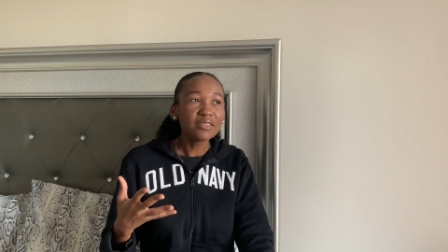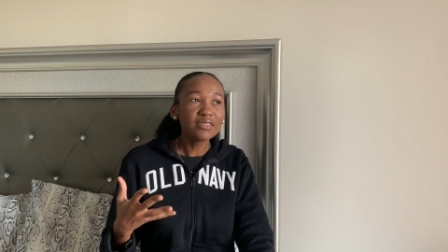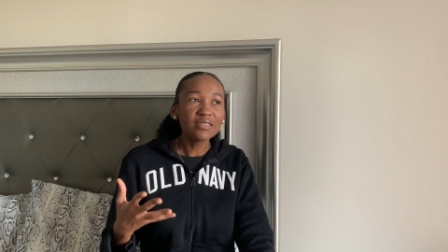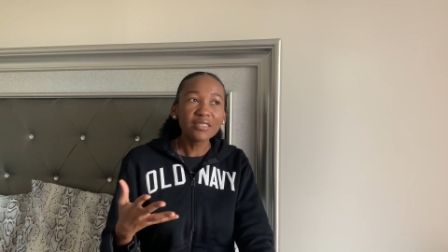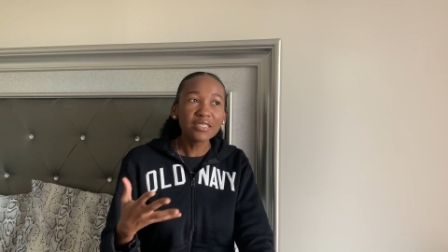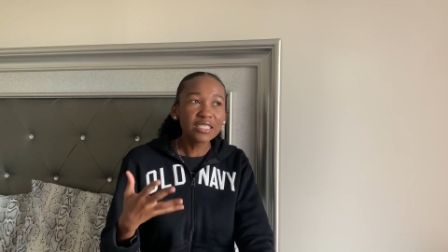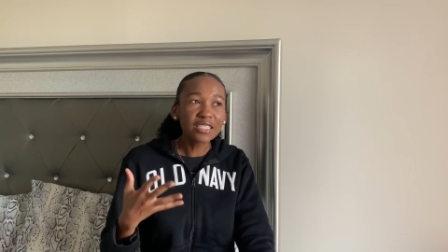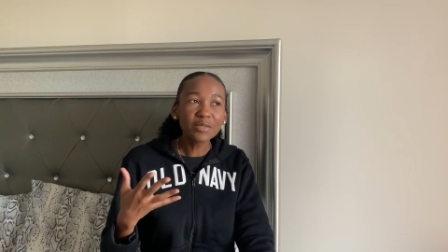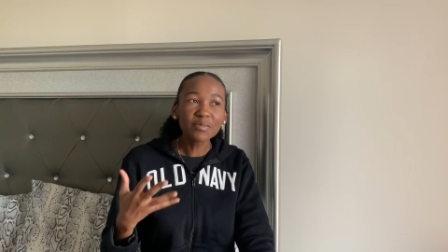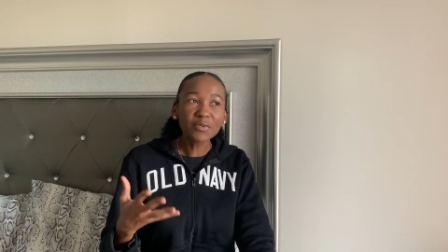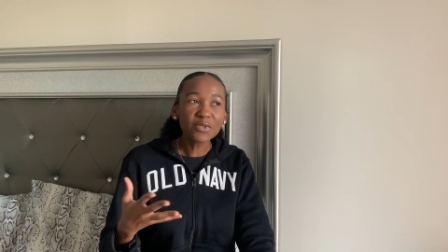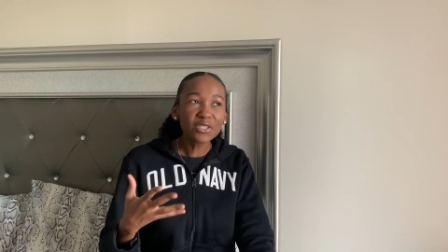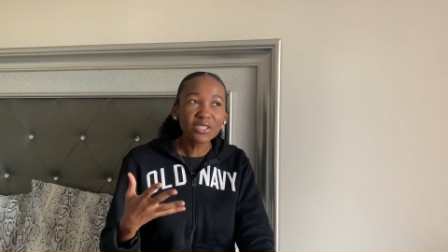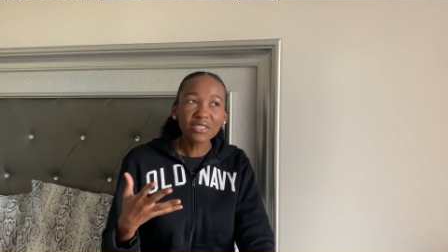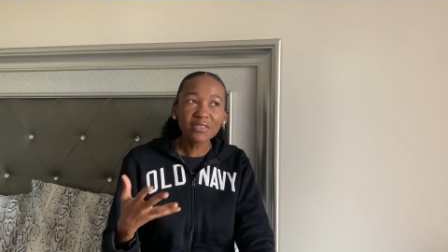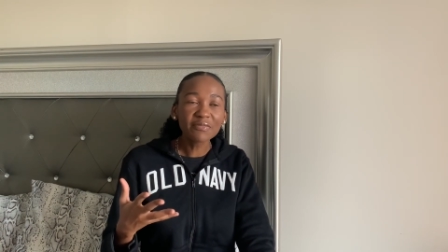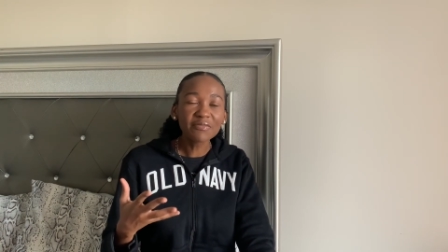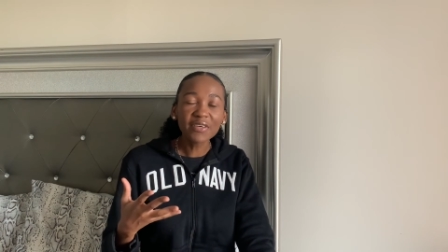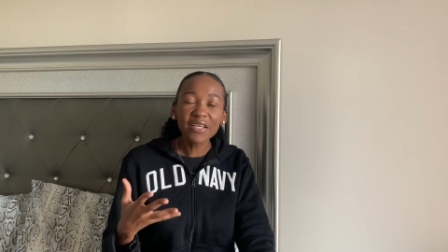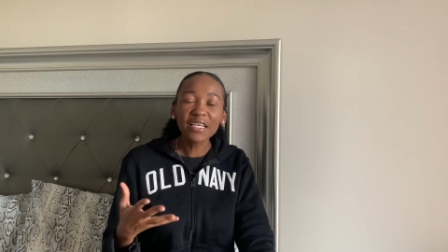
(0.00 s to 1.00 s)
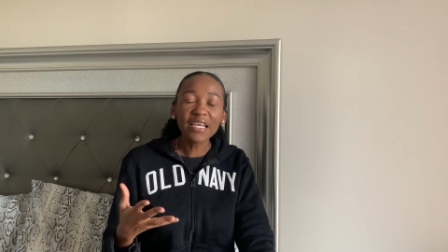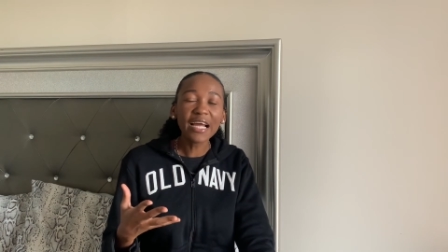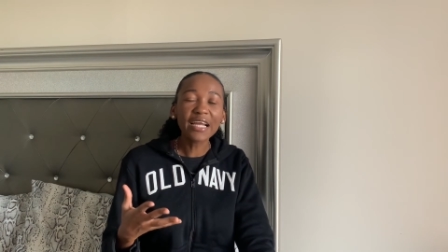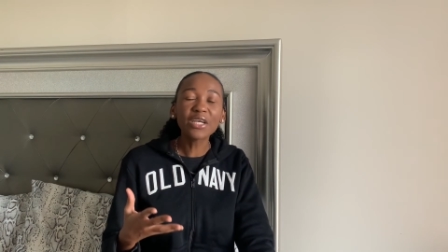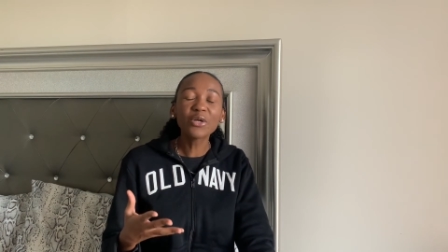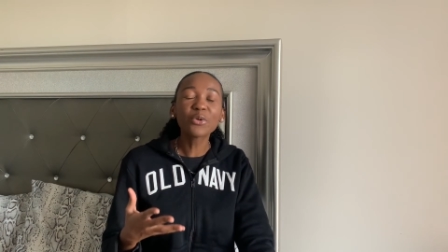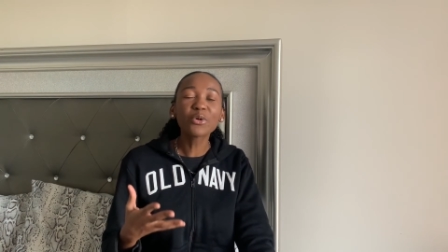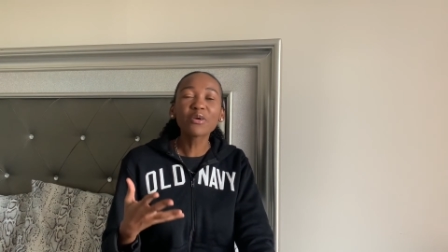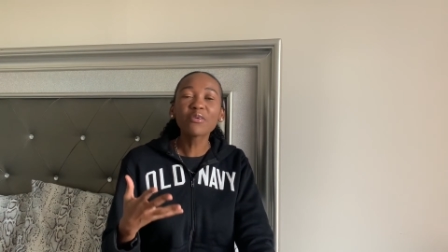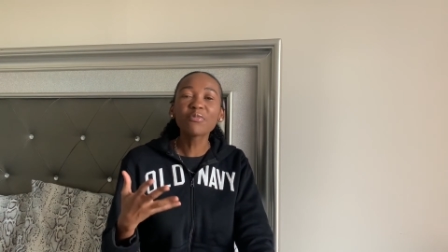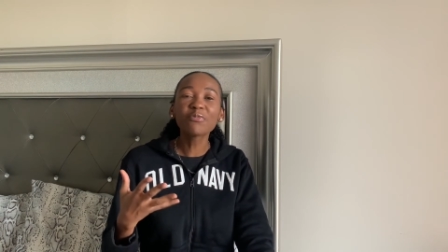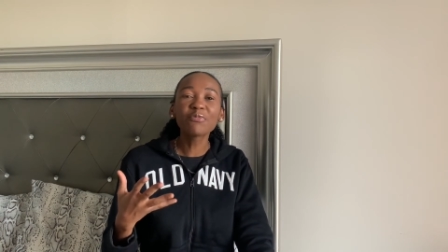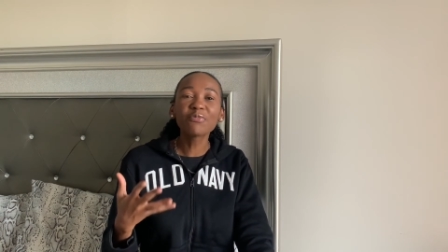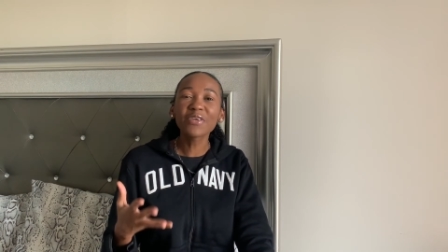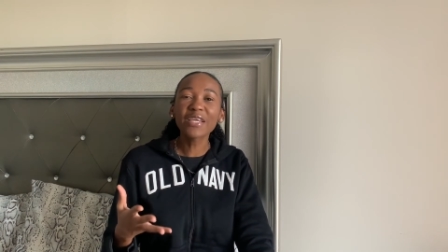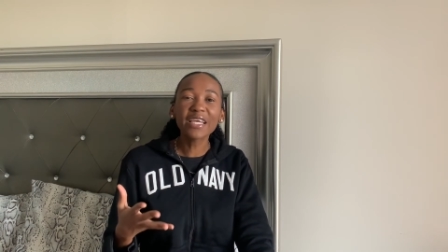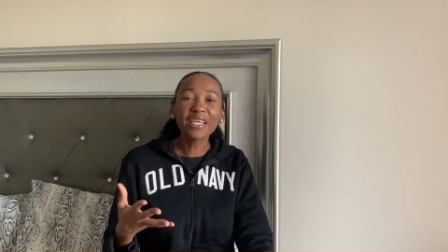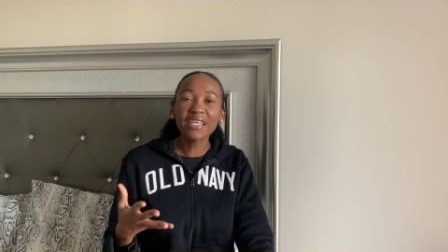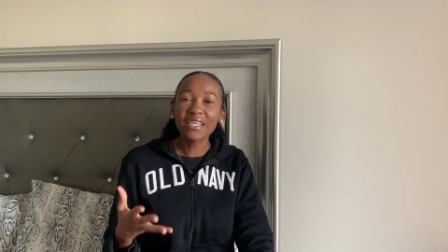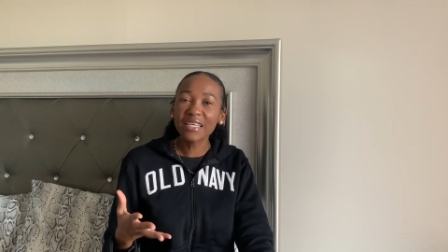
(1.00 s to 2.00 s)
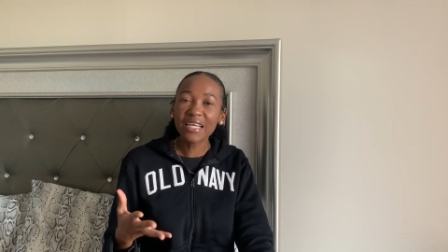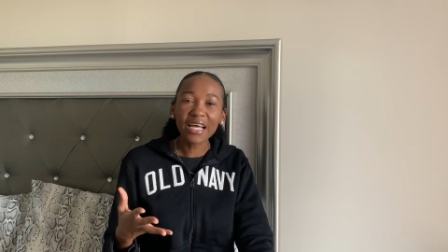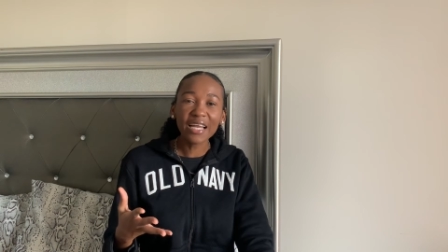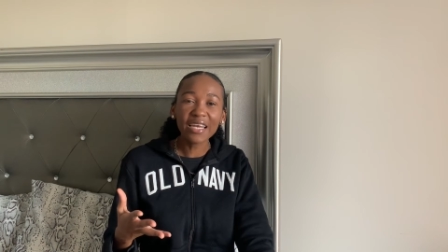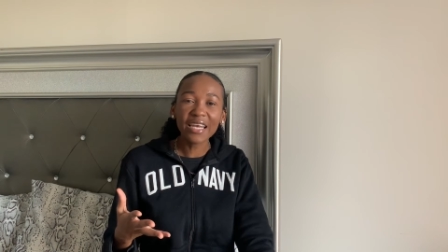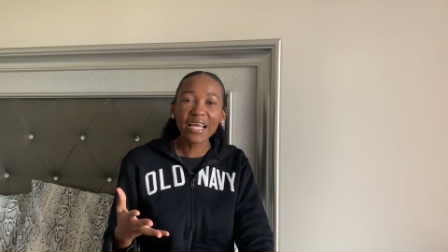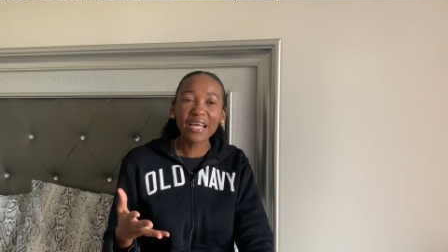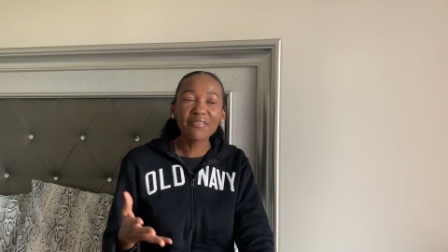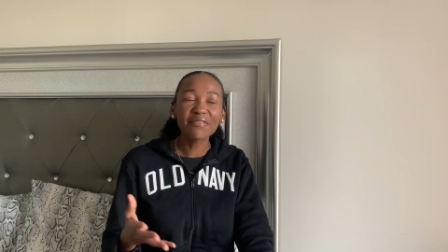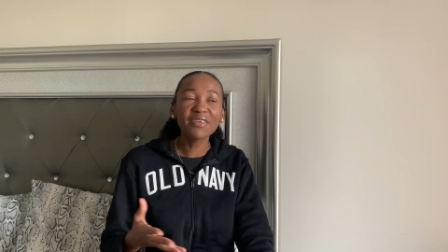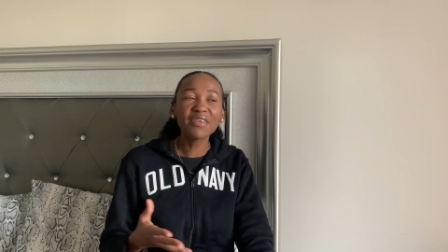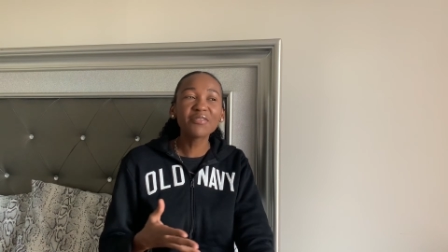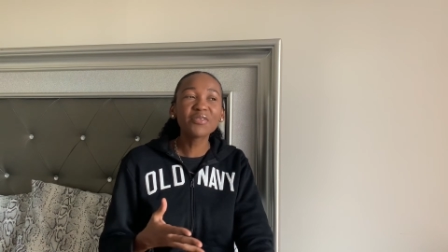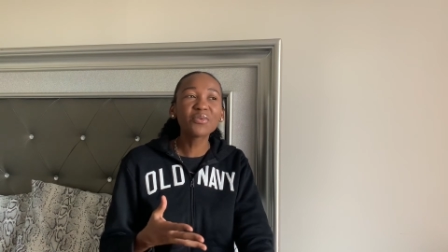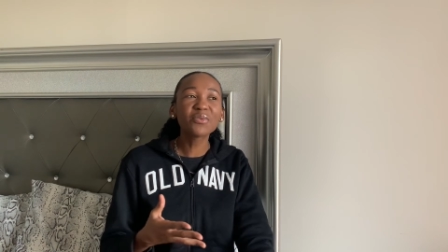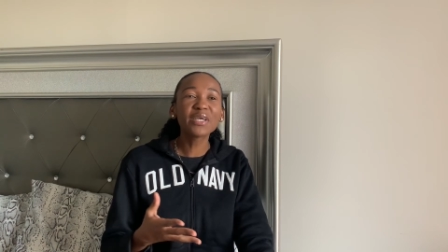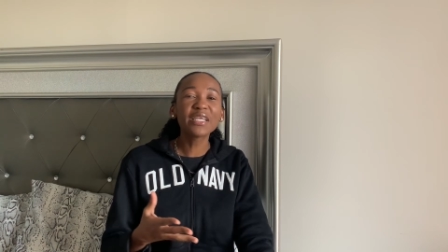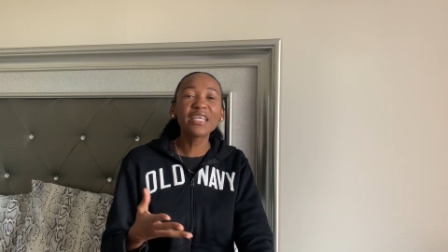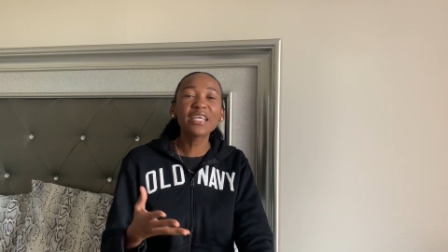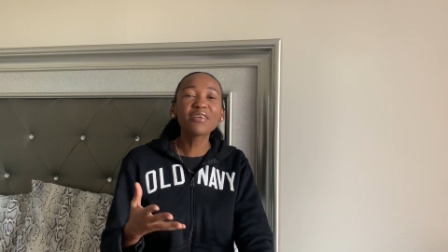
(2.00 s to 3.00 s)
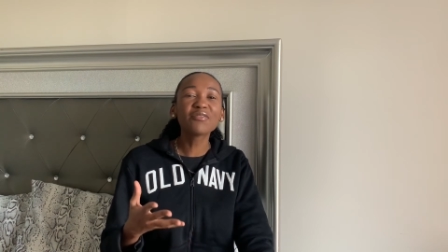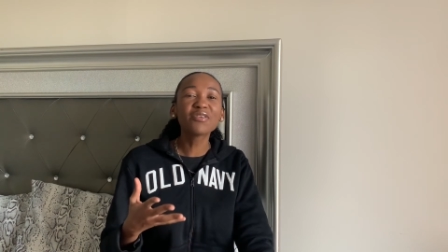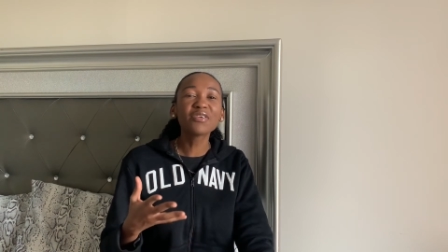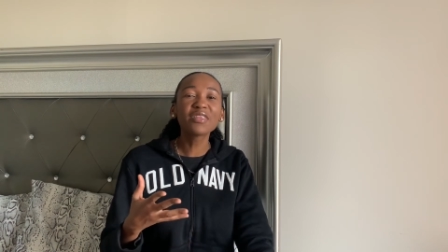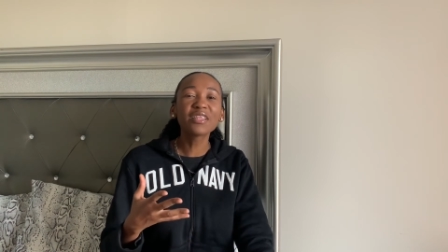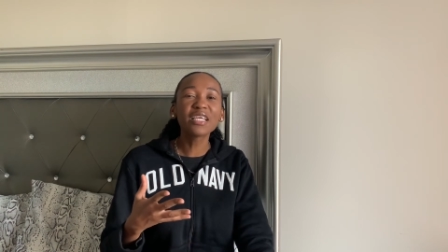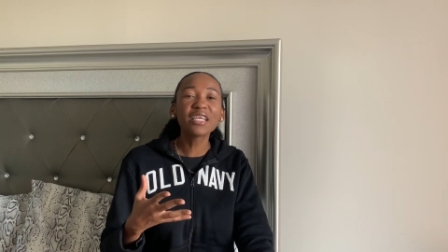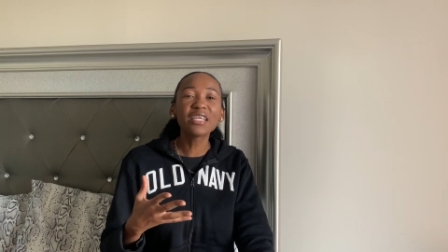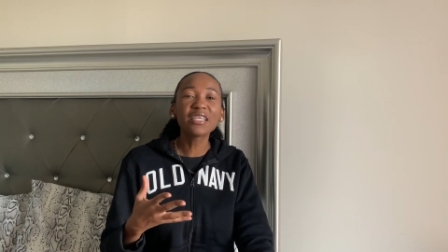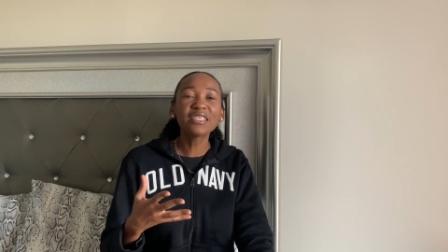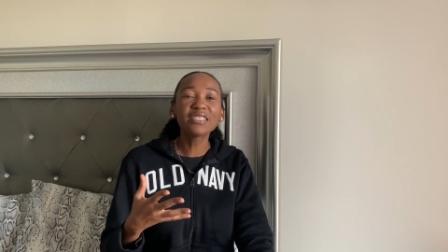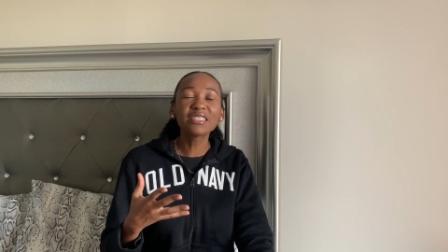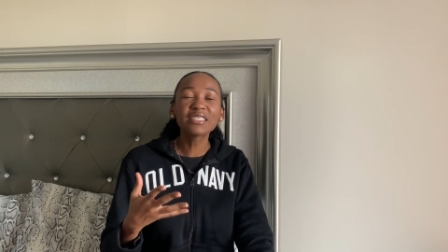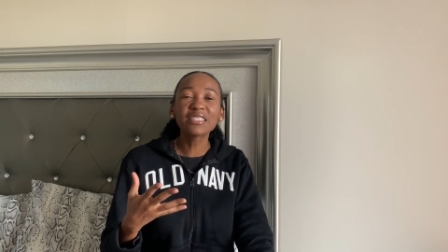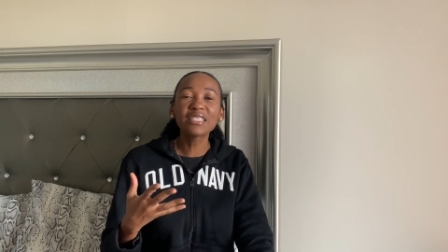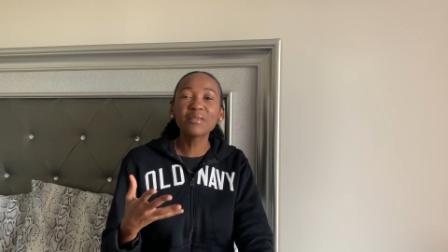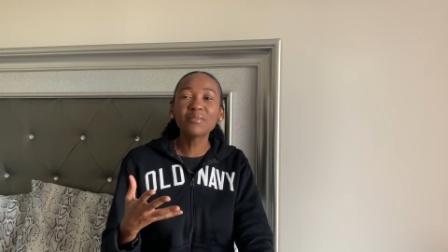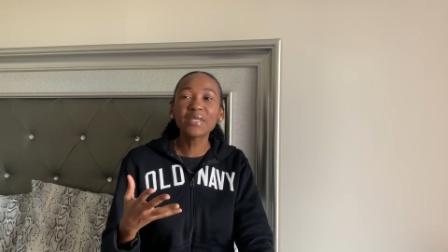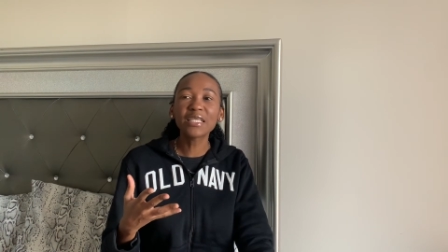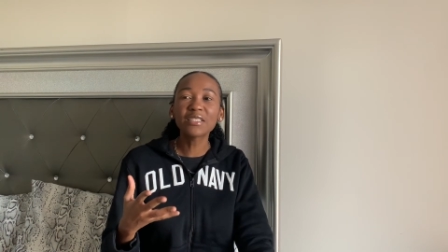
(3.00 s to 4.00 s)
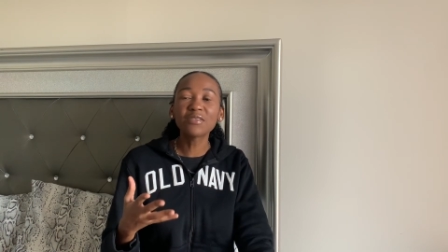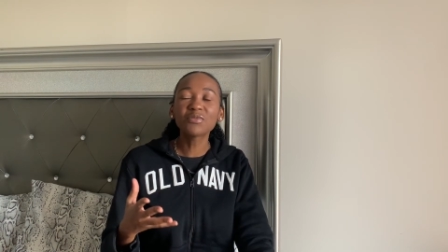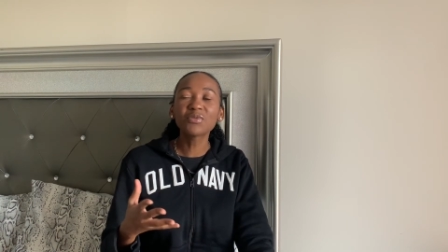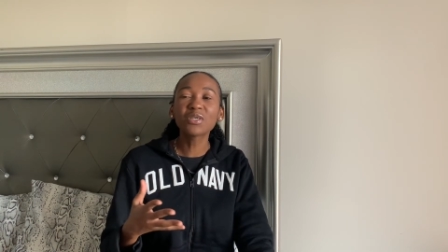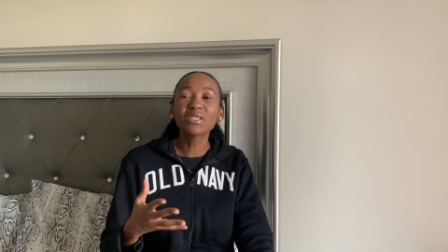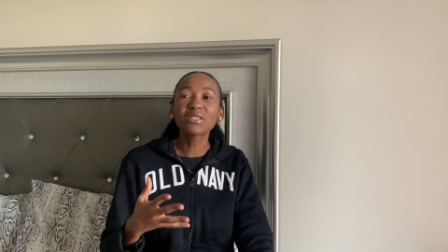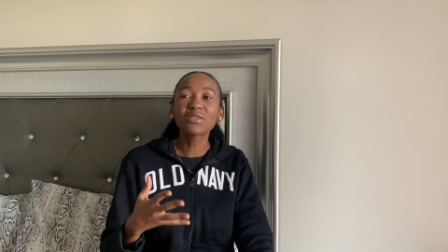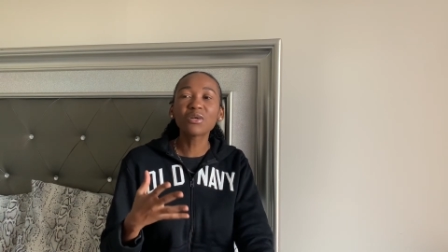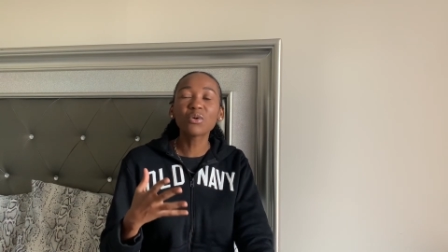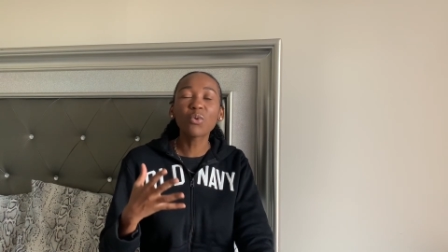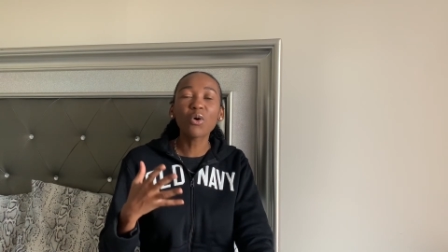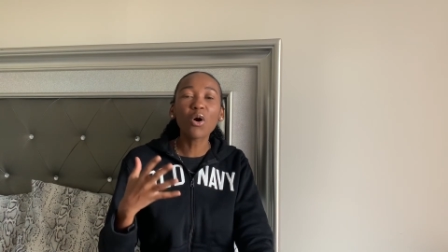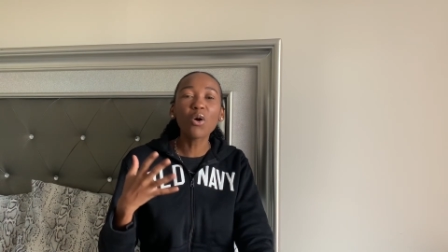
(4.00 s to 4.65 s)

this person felt like they were failing at life even when everything seemed as it was